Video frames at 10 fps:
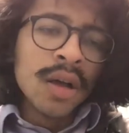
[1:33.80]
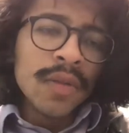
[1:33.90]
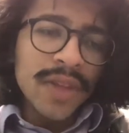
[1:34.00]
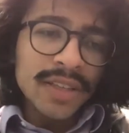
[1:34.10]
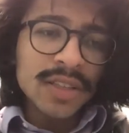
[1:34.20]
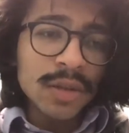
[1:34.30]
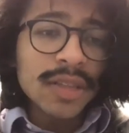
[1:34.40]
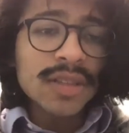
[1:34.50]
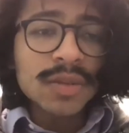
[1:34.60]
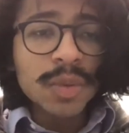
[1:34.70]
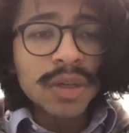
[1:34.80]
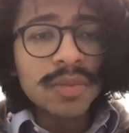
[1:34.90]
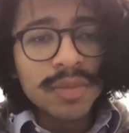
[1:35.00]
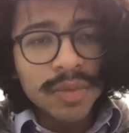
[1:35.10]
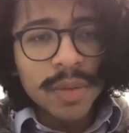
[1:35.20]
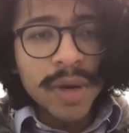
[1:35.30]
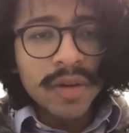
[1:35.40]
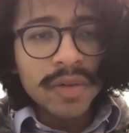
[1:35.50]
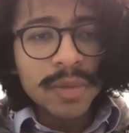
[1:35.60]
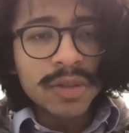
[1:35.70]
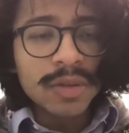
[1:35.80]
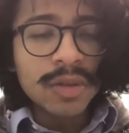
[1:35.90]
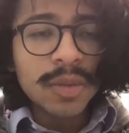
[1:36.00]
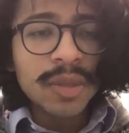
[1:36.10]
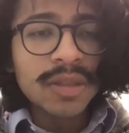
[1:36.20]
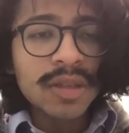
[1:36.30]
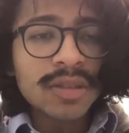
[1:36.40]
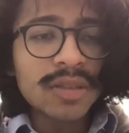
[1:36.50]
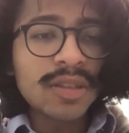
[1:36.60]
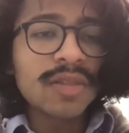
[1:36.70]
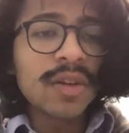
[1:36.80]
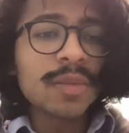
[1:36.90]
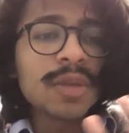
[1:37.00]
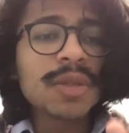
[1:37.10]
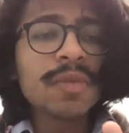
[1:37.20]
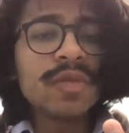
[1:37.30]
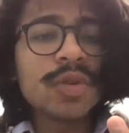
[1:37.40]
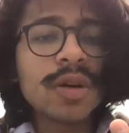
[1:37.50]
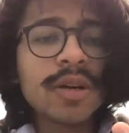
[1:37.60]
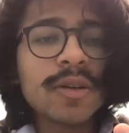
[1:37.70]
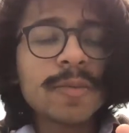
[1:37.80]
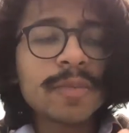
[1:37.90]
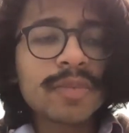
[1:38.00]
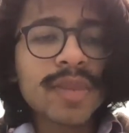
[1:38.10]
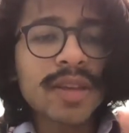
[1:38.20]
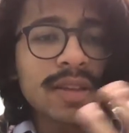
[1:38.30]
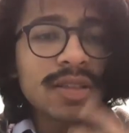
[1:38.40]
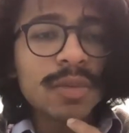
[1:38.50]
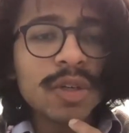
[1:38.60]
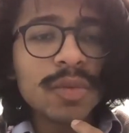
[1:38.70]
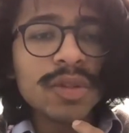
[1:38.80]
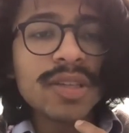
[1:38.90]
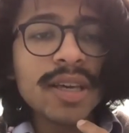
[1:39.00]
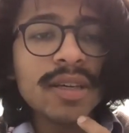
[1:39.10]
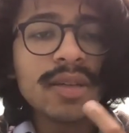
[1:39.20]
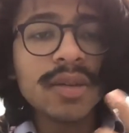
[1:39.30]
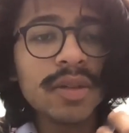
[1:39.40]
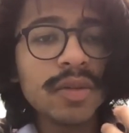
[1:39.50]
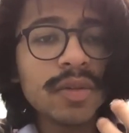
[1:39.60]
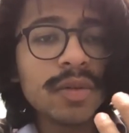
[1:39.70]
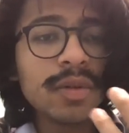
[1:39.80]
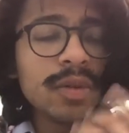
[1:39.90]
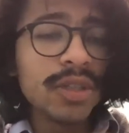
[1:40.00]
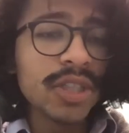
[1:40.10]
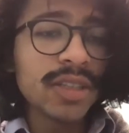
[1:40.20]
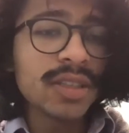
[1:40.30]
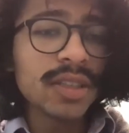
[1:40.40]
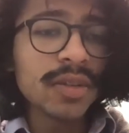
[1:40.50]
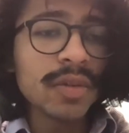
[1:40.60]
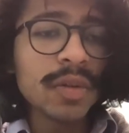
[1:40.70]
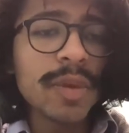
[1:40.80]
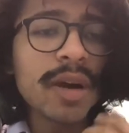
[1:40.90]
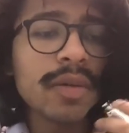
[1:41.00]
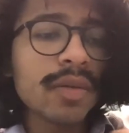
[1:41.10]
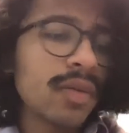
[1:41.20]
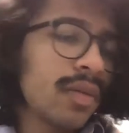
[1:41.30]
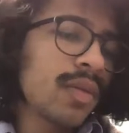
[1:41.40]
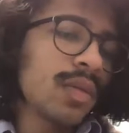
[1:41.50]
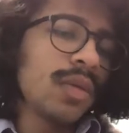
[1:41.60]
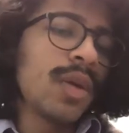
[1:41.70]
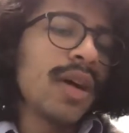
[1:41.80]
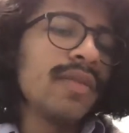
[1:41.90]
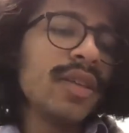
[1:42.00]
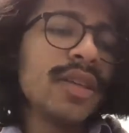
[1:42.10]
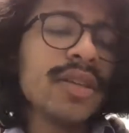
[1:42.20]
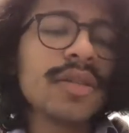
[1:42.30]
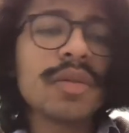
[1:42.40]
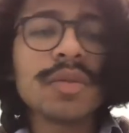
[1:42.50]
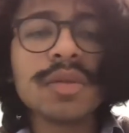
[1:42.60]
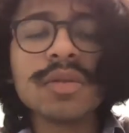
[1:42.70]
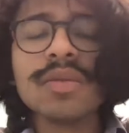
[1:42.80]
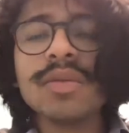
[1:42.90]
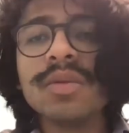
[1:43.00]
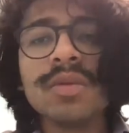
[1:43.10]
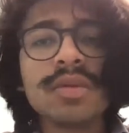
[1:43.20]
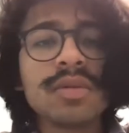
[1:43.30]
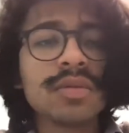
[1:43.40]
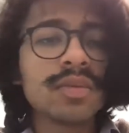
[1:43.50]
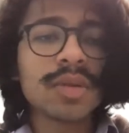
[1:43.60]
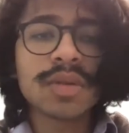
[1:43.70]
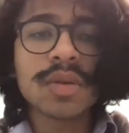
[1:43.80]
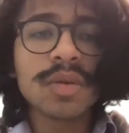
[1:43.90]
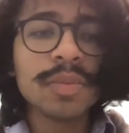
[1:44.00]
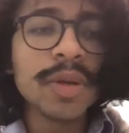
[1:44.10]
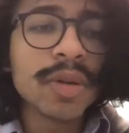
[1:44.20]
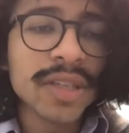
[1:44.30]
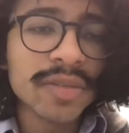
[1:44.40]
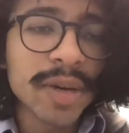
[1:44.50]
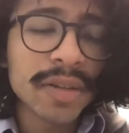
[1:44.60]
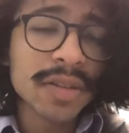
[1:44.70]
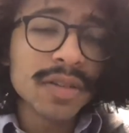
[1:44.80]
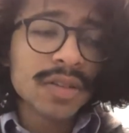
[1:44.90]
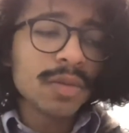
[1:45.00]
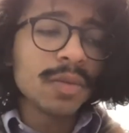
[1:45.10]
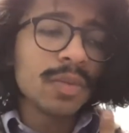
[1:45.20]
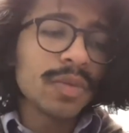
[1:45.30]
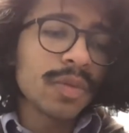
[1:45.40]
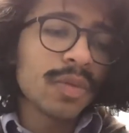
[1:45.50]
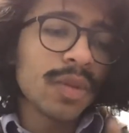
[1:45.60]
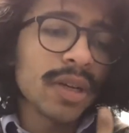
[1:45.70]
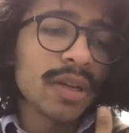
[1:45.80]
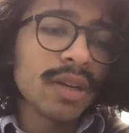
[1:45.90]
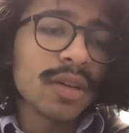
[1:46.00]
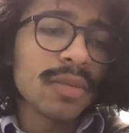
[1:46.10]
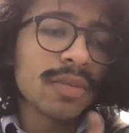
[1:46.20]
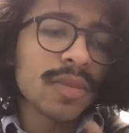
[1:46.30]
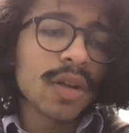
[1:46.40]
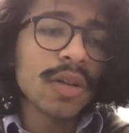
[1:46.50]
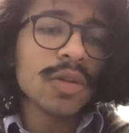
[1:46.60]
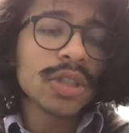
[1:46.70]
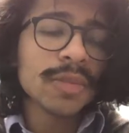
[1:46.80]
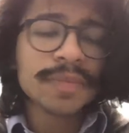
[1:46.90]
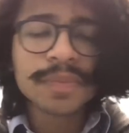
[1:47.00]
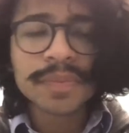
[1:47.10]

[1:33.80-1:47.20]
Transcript: That's what a biopharmaceutical company does, is they develop some type of drug that someone will take either through ingesting through the mouth, through IV, there's a whole myriad of methods, through like a lotion